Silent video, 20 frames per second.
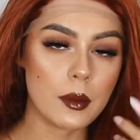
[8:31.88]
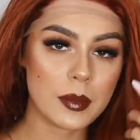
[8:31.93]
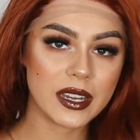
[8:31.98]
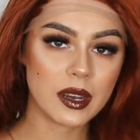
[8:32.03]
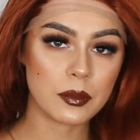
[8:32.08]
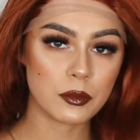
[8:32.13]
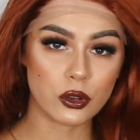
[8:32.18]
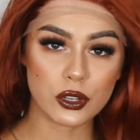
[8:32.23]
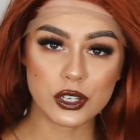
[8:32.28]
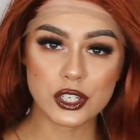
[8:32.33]
I
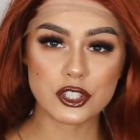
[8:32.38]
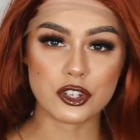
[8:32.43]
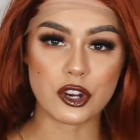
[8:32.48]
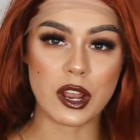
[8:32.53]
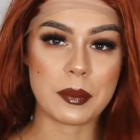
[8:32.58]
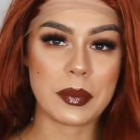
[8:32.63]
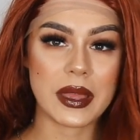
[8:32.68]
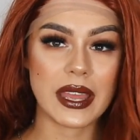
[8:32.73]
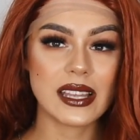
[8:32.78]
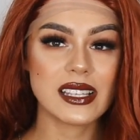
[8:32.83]
mean, I'm not gonna
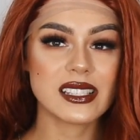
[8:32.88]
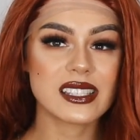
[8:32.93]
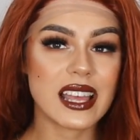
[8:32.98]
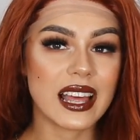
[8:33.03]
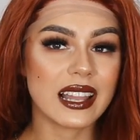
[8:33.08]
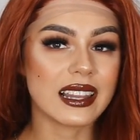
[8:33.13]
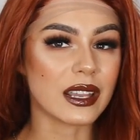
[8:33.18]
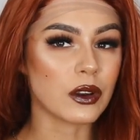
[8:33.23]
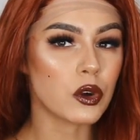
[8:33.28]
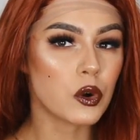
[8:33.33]
trip. It is
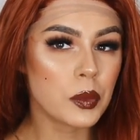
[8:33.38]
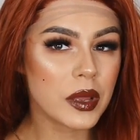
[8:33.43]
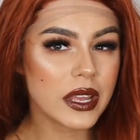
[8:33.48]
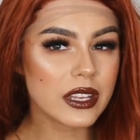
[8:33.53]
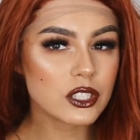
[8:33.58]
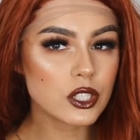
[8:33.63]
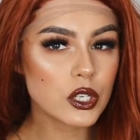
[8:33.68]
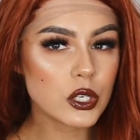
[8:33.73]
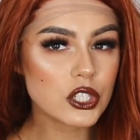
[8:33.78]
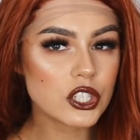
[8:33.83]
a little
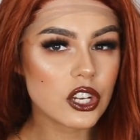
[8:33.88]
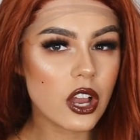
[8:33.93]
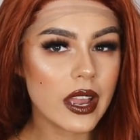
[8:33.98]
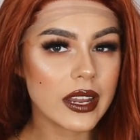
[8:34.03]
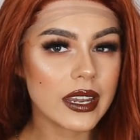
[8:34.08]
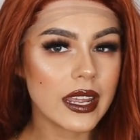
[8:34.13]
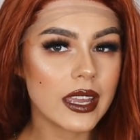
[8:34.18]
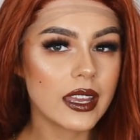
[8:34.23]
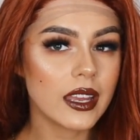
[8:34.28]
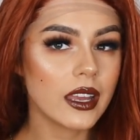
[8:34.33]
bit too
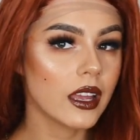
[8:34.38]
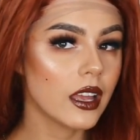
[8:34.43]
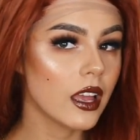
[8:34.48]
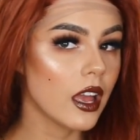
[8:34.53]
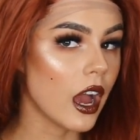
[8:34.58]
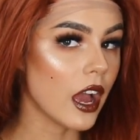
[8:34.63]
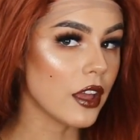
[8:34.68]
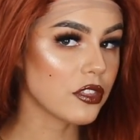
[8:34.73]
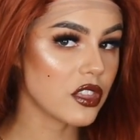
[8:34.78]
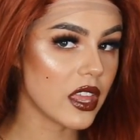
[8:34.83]
shiny,
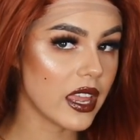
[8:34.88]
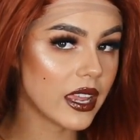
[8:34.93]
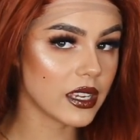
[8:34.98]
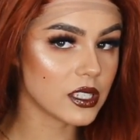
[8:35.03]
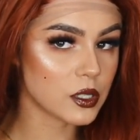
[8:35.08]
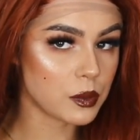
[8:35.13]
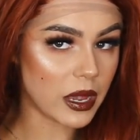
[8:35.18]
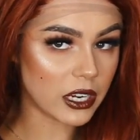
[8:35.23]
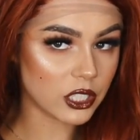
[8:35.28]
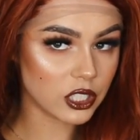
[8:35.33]
I think,
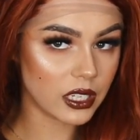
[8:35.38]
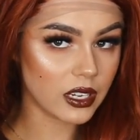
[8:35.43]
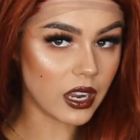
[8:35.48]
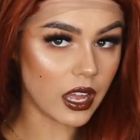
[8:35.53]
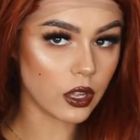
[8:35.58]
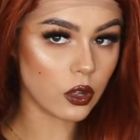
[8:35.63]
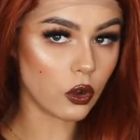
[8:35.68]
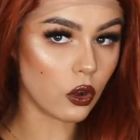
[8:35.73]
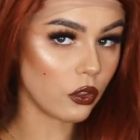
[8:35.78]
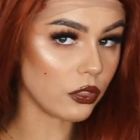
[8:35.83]
especially
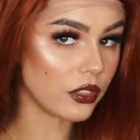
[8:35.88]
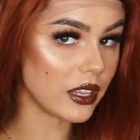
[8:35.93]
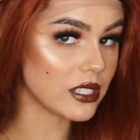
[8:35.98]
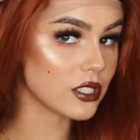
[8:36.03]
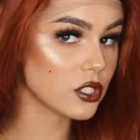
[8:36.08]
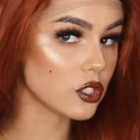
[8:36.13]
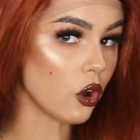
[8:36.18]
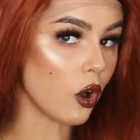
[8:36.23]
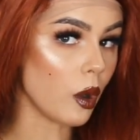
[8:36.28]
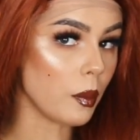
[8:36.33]
like on
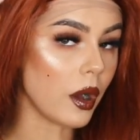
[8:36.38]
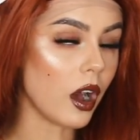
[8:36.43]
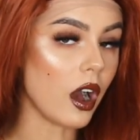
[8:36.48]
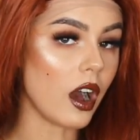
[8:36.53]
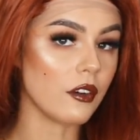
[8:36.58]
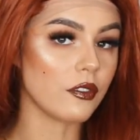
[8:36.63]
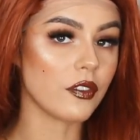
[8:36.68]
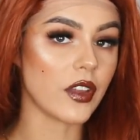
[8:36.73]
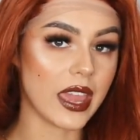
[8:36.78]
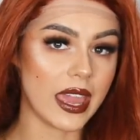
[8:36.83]
this top
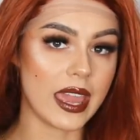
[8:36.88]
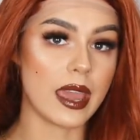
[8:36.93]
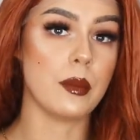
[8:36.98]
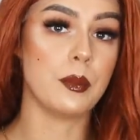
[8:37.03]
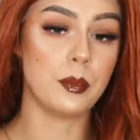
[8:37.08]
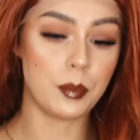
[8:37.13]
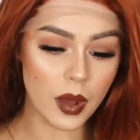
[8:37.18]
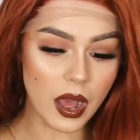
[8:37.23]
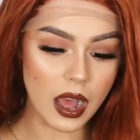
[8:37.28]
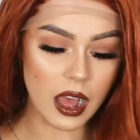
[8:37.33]
half
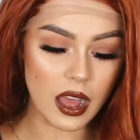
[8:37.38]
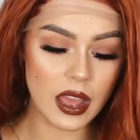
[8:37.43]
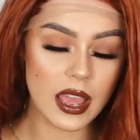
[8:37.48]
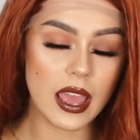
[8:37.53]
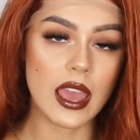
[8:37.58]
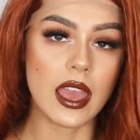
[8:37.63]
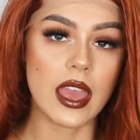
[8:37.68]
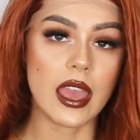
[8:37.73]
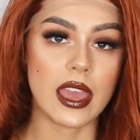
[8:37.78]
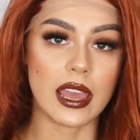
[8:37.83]
here. But
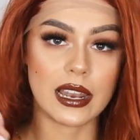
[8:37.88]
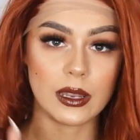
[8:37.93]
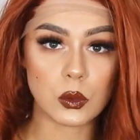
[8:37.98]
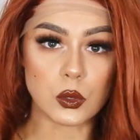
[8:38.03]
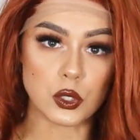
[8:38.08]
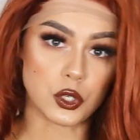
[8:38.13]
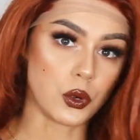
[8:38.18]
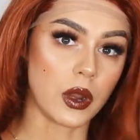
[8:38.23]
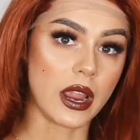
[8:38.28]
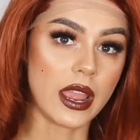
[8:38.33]

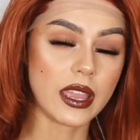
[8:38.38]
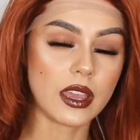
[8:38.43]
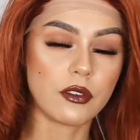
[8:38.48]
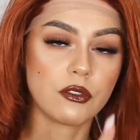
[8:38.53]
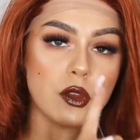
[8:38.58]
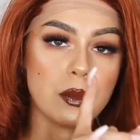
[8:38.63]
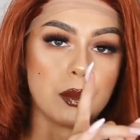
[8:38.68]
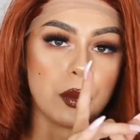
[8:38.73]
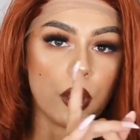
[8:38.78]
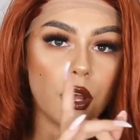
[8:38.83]
little trick,
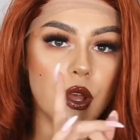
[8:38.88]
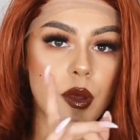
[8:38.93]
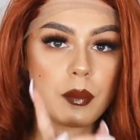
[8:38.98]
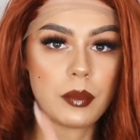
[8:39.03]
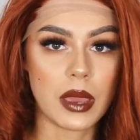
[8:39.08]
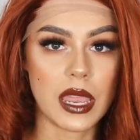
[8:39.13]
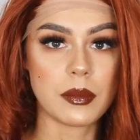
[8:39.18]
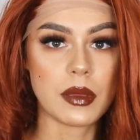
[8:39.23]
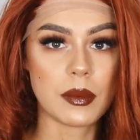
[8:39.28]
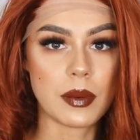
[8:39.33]
if you put
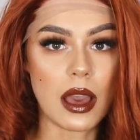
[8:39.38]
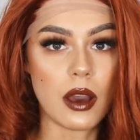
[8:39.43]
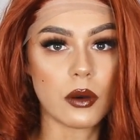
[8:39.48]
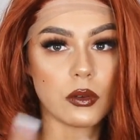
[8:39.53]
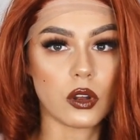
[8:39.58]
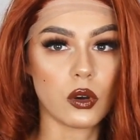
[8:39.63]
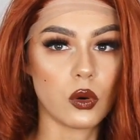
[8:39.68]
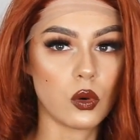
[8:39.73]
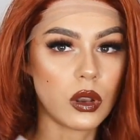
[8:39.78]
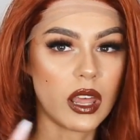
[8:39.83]
baby
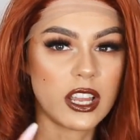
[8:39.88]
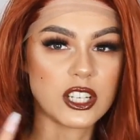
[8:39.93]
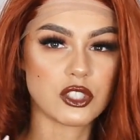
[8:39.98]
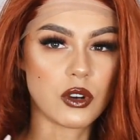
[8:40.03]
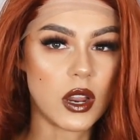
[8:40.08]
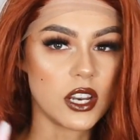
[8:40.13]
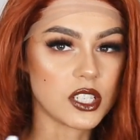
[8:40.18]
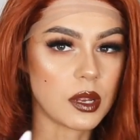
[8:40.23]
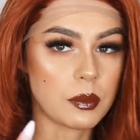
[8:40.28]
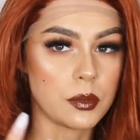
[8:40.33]
powder or like
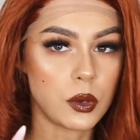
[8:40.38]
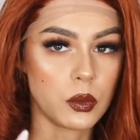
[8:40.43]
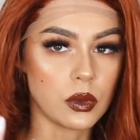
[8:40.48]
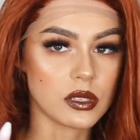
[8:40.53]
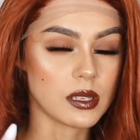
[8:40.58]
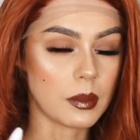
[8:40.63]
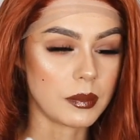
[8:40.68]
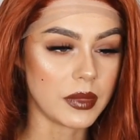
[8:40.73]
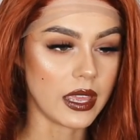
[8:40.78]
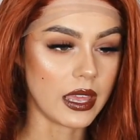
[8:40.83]
dry shampoo or
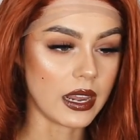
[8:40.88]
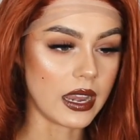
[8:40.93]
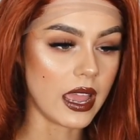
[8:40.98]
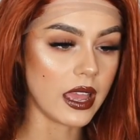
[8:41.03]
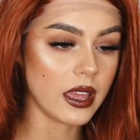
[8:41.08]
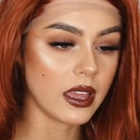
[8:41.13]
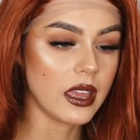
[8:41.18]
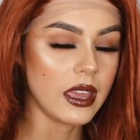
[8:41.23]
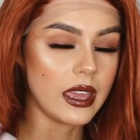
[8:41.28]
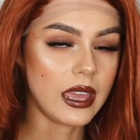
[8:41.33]
something in
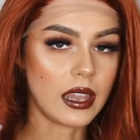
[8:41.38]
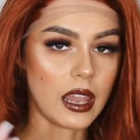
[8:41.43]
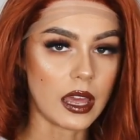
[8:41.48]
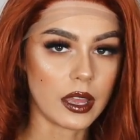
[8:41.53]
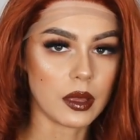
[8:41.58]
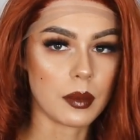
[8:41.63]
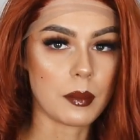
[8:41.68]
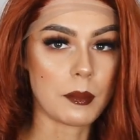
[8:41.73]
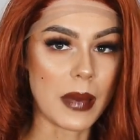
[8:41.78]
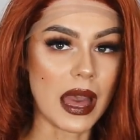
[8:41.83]
it, it
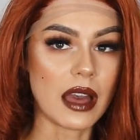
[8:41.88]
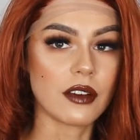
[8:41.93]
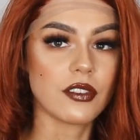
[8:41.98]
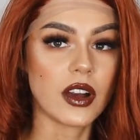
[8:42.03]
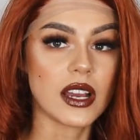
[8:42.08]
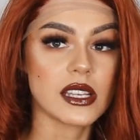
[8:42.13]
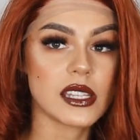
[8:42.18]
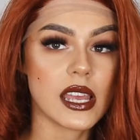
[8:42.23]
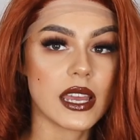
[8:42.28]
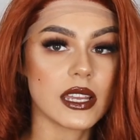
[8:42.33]
like
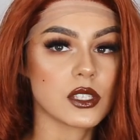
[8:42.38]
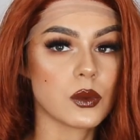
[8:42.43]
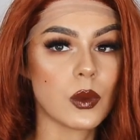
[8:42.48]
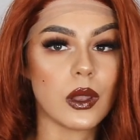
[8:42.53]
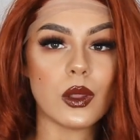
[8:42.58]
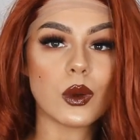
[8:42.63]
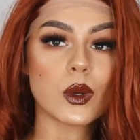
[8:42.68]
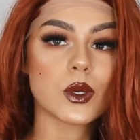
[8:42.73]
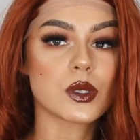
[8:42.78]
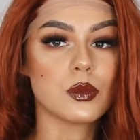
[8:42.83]
mattifies it, so
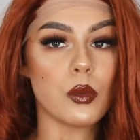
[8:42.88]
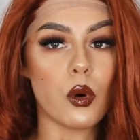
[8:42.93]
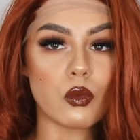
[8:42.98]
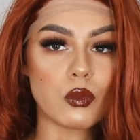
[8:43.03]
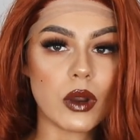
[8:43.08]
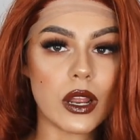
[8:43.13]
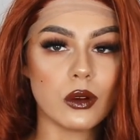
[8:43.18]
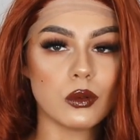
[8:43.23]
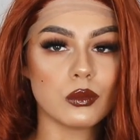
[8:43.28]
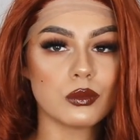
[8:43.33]
it looks more
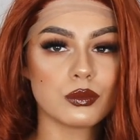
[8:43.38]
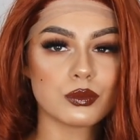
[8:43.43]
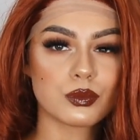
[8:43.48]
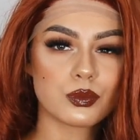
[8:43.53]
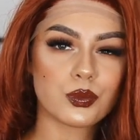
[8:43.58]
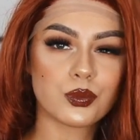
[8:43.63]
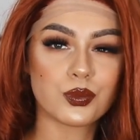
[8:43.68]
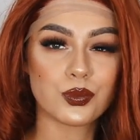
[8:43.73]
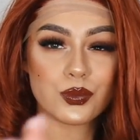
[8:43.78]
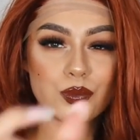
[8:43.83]
real.
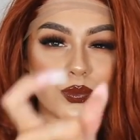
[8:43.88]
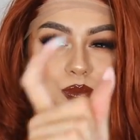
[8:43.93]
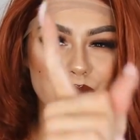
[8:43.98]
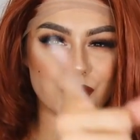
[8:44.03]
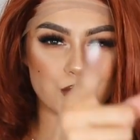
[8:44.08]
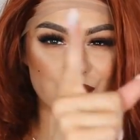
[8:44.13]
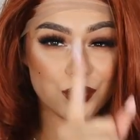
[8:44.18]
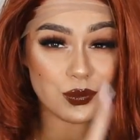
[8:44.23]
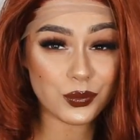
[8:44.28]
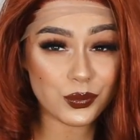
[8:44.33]

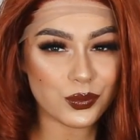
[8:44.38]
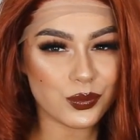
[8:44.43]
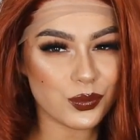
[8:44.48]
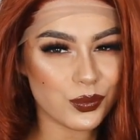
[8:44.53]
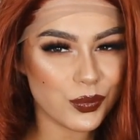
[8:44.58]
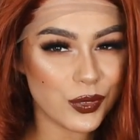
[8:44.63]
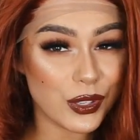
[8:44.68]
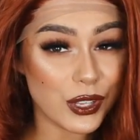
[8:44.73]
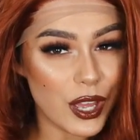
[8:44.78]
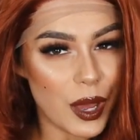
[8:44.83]

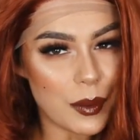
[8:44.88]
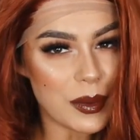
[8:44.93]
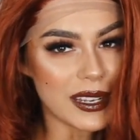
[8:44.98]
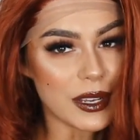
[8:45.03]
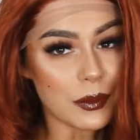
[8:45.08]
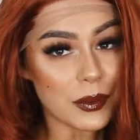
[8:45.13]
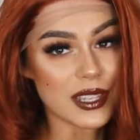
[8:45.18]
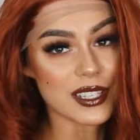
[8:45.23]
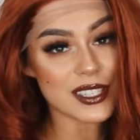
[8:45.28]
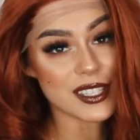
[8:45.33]
Coming at
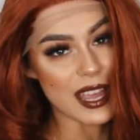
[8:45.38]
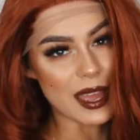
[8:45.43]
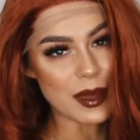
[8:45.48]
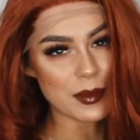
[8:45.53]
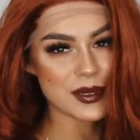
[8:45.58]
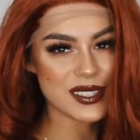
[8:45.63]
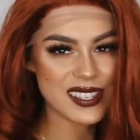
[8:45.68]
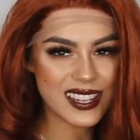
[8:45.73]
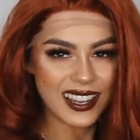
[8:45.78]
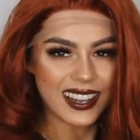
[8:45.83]
you with the
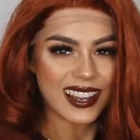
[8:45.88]
tips.